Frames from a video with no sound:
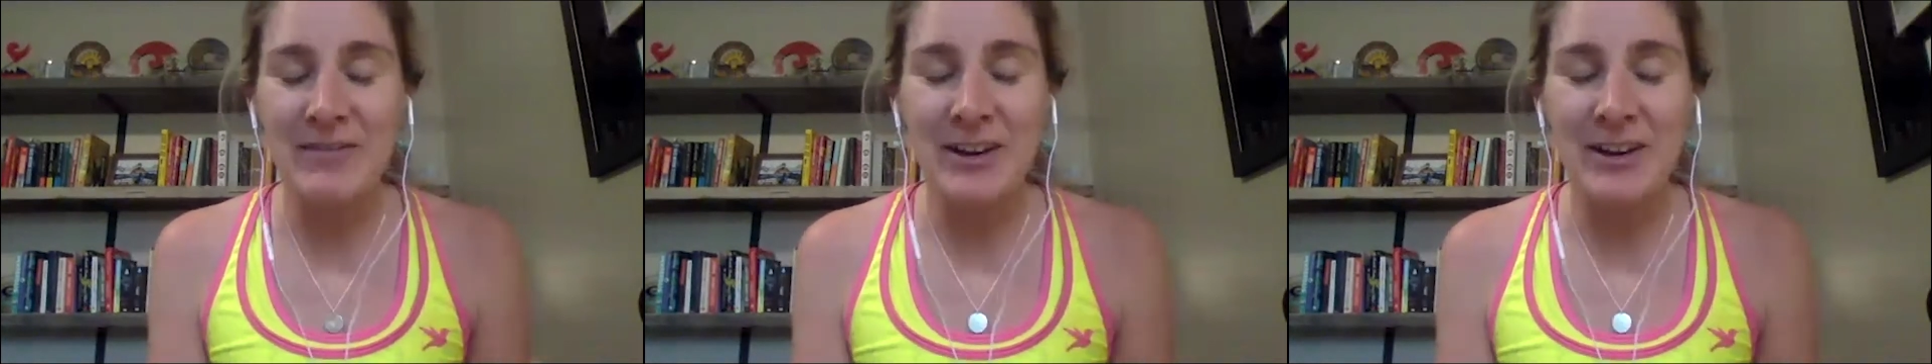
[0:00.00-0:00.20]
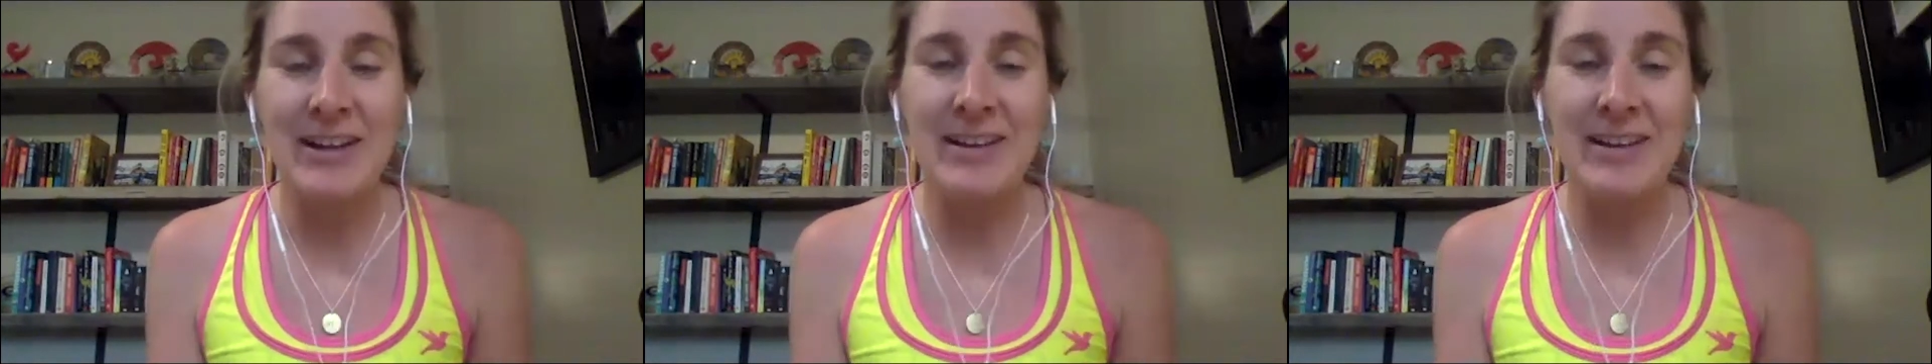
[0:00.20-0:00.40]

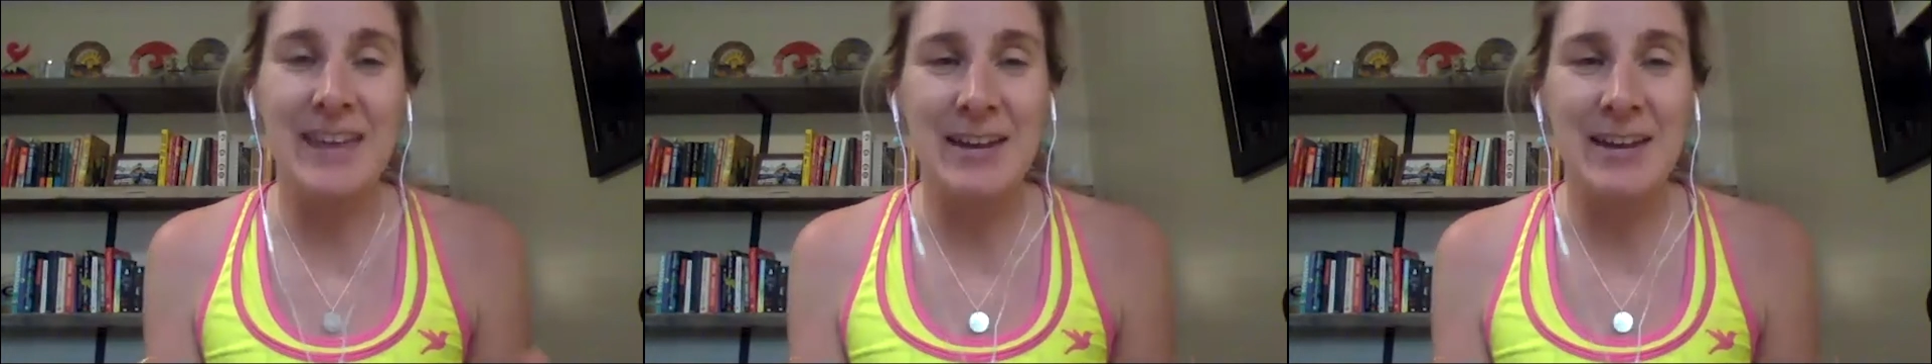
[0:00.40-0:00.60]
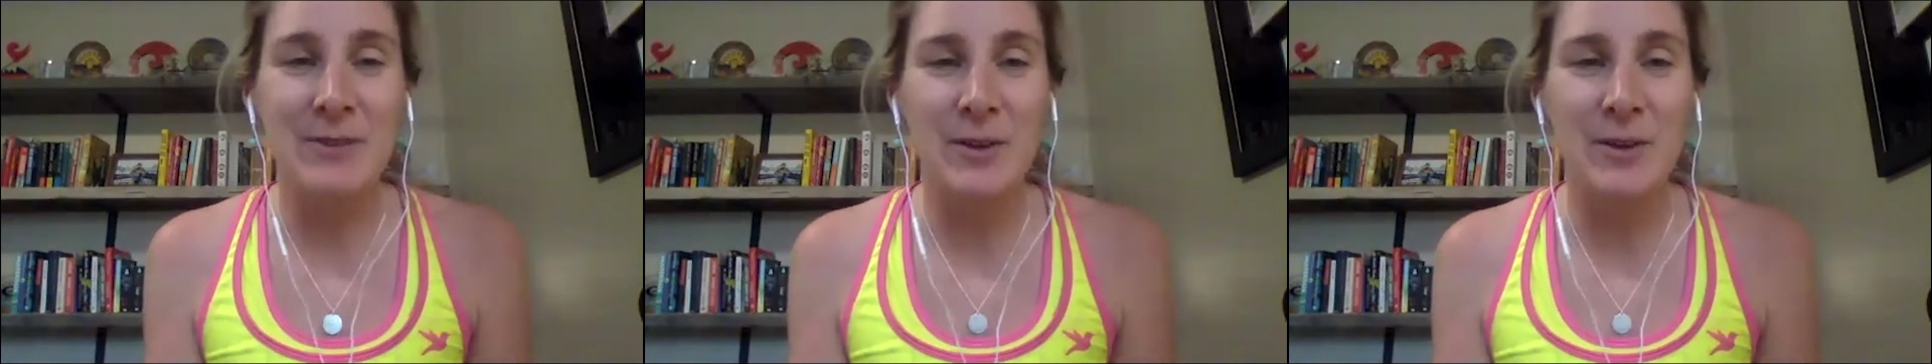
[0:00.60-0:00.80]
very
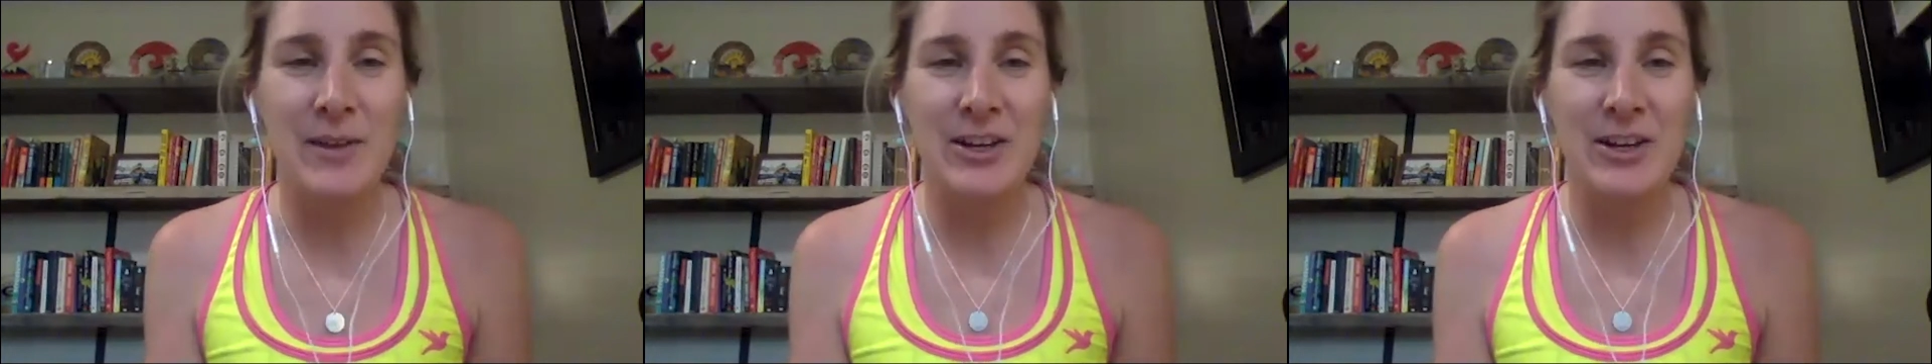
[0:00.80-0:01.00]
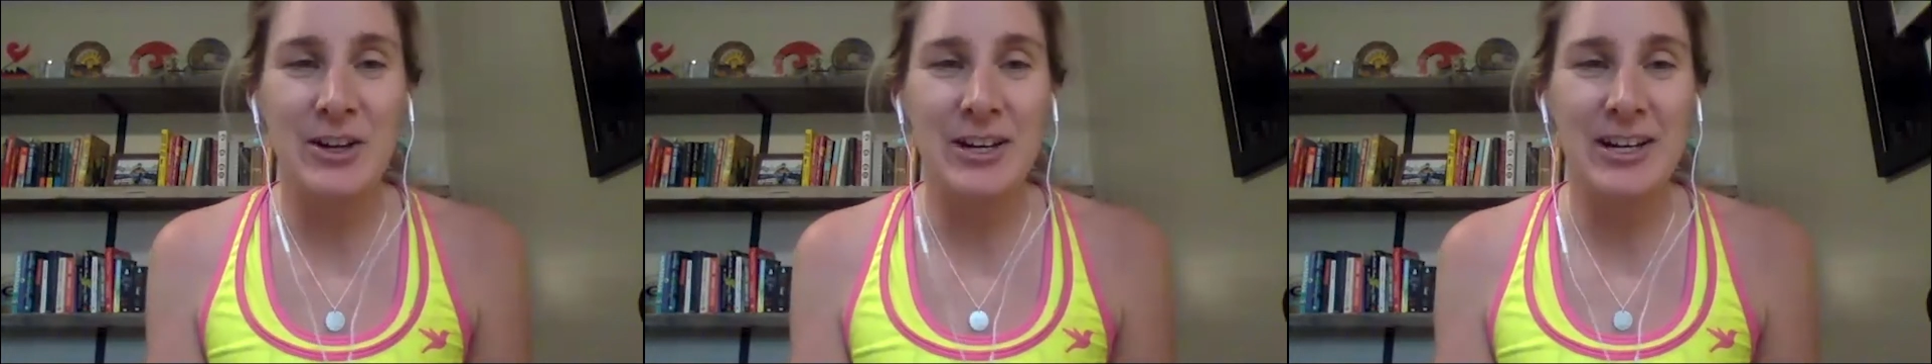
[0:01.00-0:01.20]
thankful that
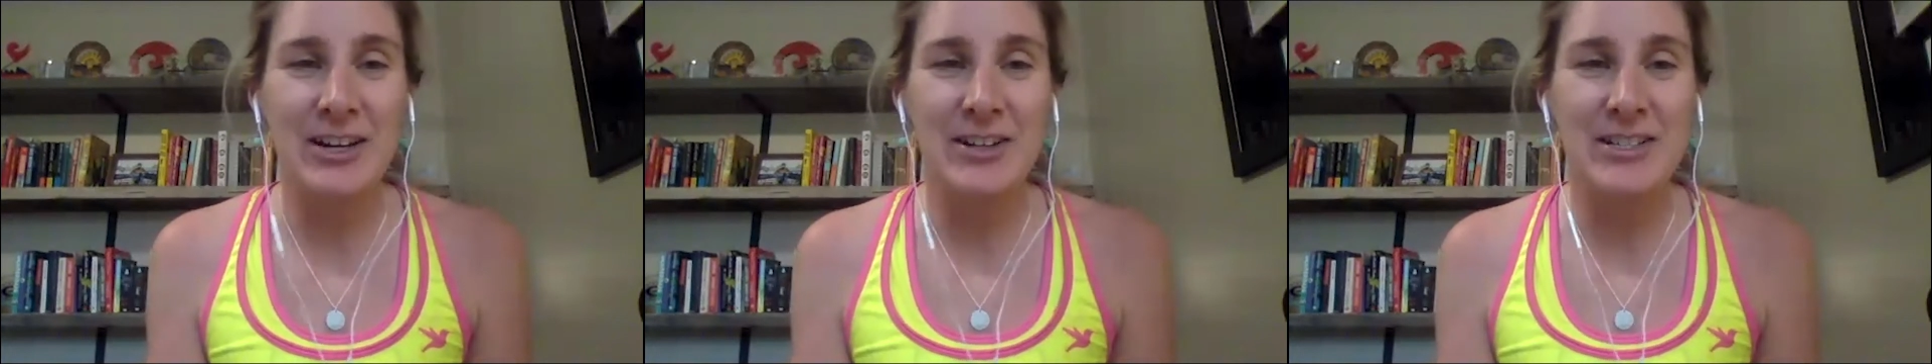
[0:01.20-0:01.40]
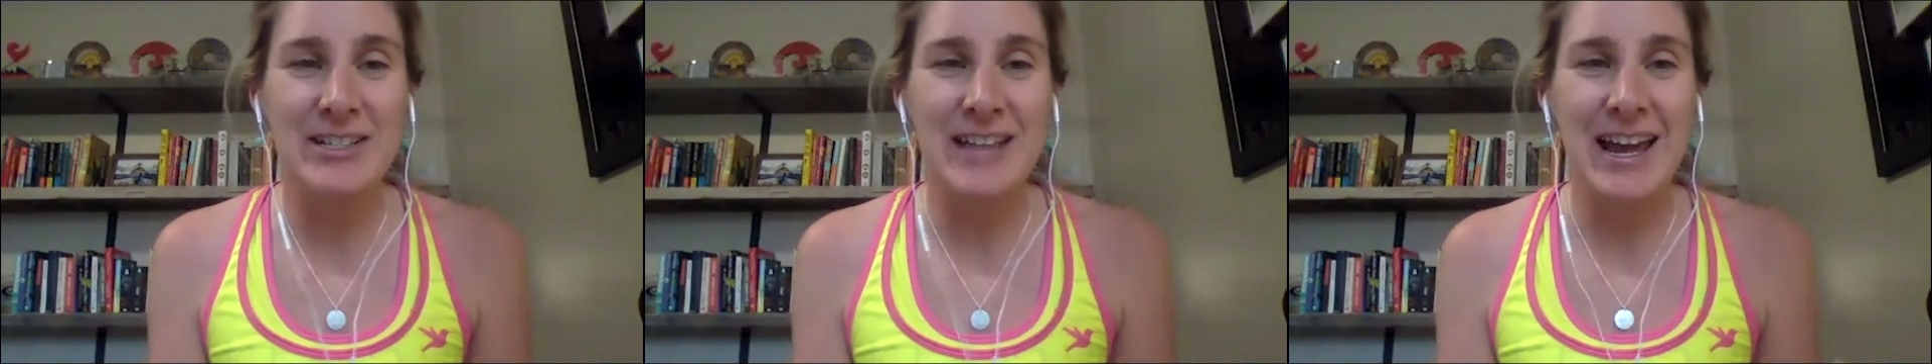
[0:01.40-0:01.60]
you're here
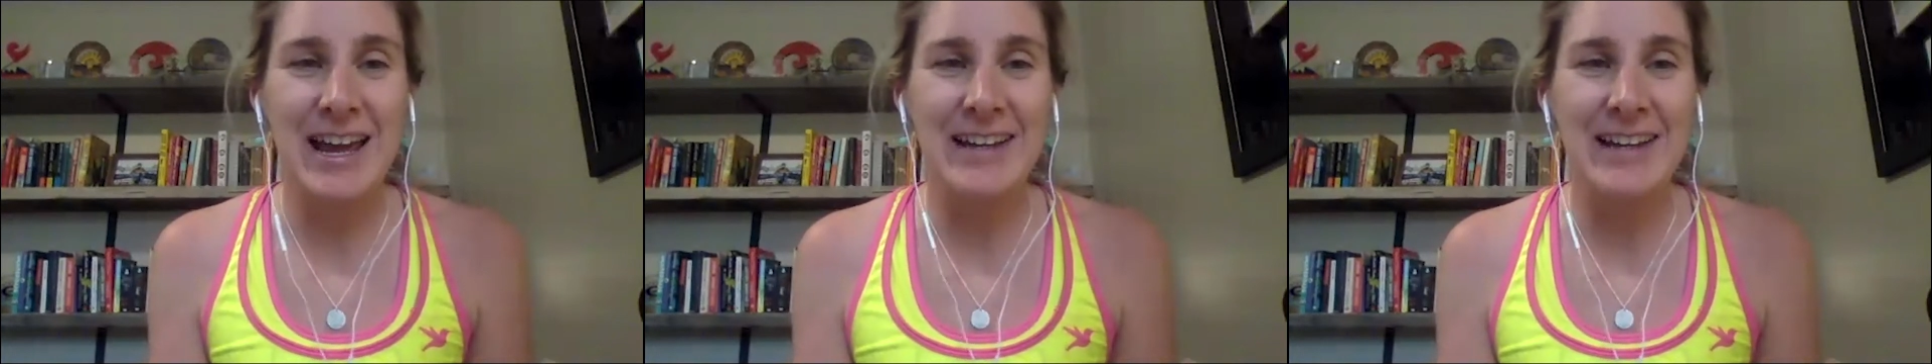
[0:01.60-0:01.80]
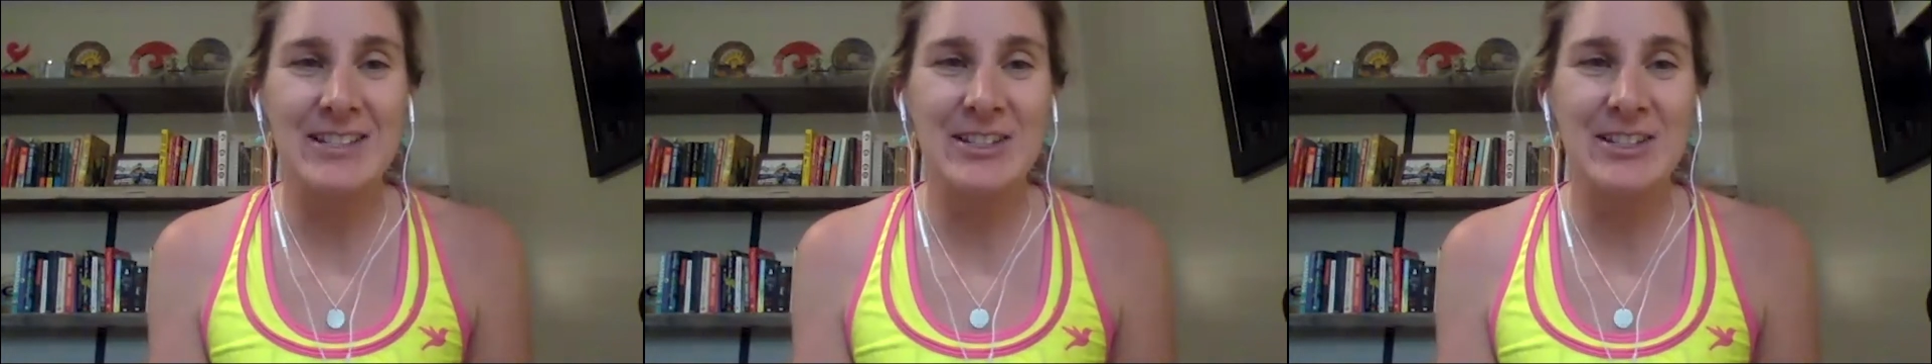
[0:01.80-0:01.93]
today